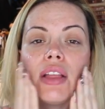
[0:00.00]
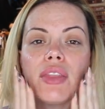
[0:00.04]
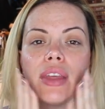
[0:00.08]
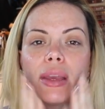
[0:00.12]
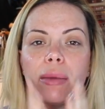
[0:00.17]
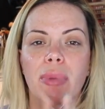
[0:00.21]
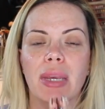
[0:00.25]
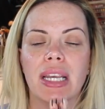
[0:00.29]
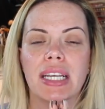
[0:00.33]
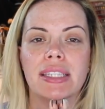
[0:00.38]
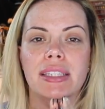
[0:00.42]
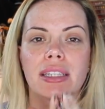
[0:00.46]

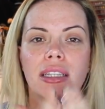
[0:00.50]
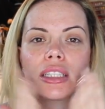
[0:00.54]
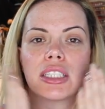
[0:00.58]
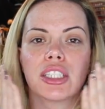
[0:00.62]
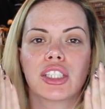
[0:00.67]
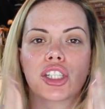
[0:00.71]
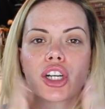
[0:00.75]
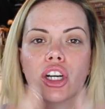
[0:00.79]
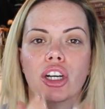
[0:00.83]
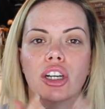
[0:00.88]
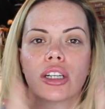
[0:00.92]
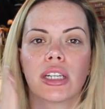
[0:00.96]
They
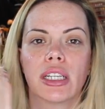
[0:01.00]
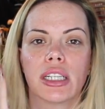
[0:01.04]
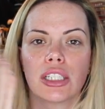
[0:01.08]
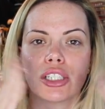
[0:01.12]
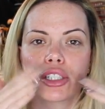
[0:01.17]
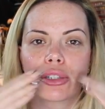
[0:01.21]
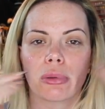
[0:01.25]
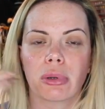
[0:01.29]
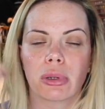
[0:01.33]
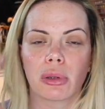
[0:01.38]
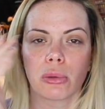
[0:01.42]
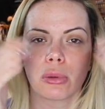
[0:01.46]
basically turn
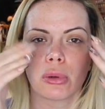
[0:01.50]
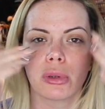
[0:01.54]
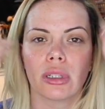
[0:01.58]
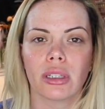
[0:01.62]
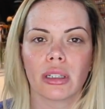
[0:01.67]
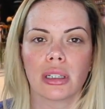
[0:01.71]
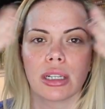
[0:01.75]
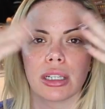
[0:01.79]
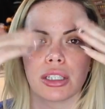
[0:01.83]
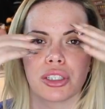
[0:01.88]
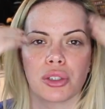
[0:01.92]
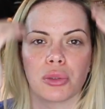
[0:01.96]
into an
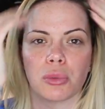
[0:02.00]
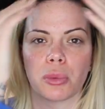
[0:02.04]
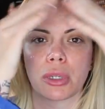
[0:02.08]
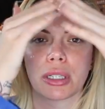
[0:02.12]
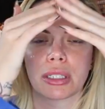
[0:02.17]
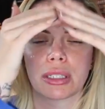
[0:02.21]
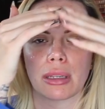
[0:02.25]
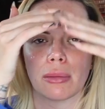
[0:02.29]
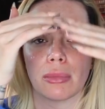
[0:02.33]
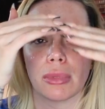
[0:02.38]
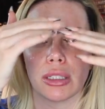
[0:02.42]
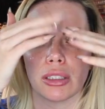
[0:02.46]
oil as you
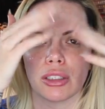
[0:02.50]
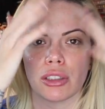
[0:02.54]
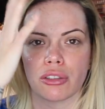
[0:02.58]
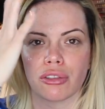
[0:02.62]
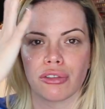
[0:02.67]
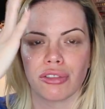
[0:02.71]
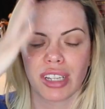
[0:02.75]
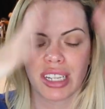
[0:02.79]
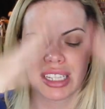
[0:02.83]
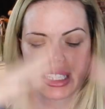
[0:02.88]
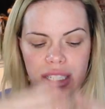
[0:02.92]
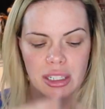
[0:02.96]
work them on your
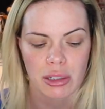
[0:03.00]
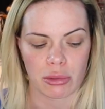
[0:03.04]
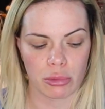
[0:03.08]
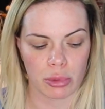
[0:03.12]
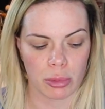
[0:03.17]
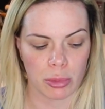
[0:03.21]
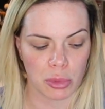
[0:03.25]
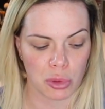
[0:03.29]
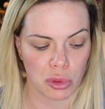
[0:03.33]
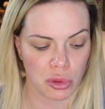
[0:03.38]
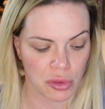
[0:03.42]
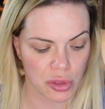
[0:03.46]
face and it
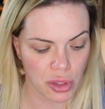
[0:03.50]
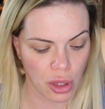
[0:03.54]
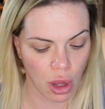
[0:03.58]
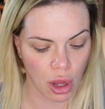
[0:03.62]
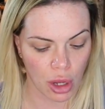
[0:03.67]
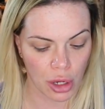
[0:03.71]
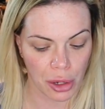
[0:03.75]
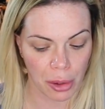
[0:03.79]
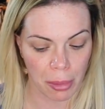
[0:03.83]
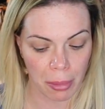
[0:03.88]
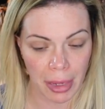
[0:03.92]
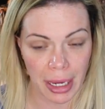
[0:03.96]
removes
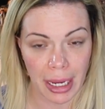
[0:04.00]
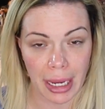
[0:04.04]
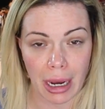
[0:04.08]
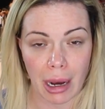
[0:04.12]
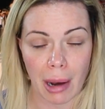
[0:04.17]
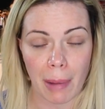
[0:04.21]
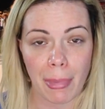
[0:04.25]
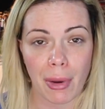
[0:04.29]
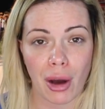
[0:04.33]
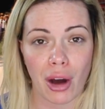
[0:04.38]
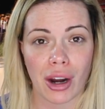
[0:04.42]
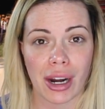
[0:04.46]
all your
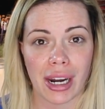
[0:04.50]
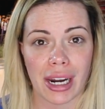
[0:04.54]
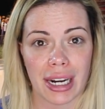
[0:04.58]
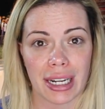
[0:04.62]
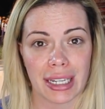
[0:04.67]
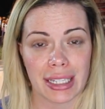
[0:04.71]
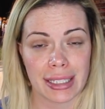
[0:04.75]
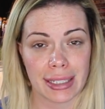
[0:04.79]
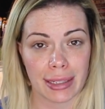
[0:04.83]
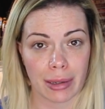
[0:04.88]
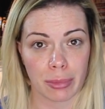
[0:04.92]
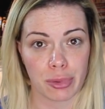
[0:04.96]
makeup. On an
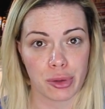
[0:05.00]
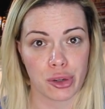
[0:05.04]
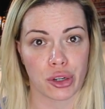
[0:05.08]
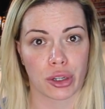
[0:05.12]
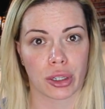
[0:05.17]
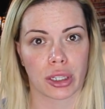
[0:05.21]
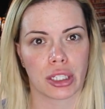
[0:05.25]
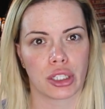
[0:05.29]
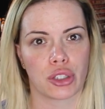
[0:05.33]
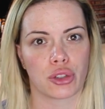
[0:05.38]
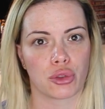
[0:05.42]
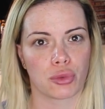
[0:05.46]

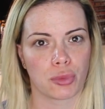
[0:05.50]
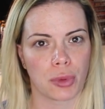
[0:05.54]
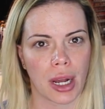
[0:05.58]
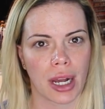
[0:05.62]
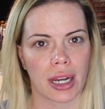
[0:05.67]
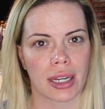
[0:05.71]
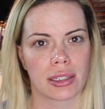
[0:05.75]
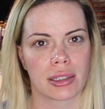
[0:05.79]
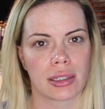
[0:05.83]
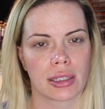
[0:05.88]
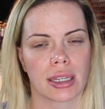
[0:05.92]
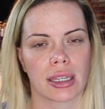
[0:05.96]
exceptionally
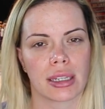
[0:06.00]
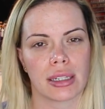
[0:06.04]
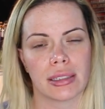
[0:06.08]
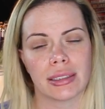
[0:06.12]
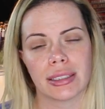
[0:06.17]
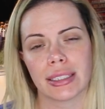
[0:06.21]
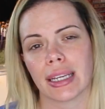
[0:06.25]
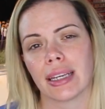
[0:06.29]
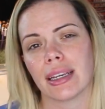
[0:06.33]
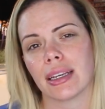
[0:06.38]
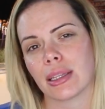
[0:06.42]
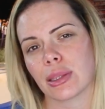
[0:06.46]
dry skin
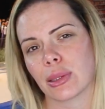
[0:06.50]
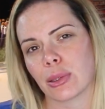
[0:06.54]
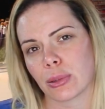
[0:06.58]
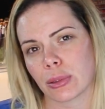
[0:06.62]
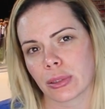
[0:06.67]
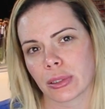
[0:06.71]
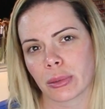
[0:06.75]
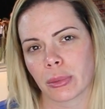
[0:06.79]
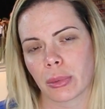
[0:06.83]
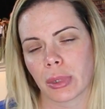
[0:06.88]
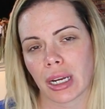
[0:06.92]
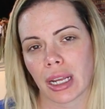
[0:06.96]
day,
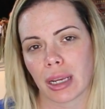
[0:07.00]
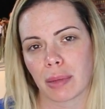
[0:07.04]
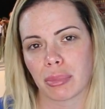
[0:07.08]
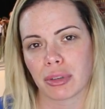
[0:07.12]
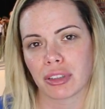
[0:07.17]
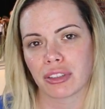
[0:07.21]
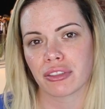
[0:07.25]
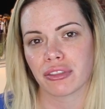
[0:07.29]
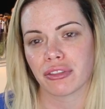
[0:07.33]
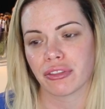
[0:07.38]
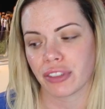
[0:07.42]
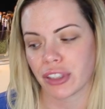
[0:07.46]
those are what I
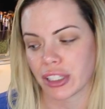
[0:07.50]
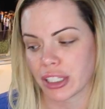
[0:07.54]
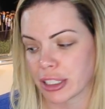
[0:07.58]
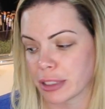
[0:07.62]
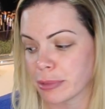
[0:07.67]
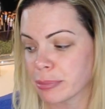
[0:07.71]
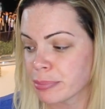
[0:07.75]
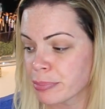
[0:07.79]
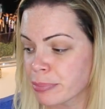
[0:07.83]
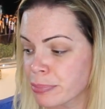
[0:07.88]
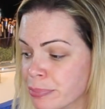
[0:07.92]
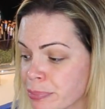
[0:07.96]

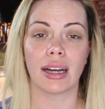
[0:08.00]
prefer.